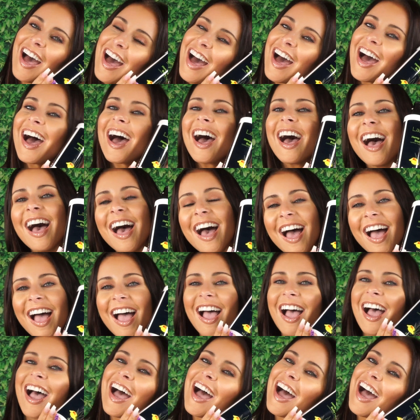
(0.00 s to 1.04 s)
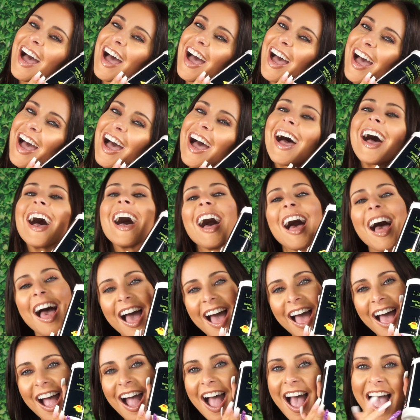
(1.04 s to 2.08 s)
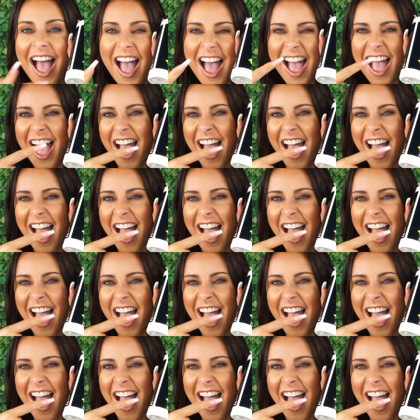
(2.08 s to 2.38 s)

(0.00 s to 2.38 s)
or how much you love it or how much you hate it.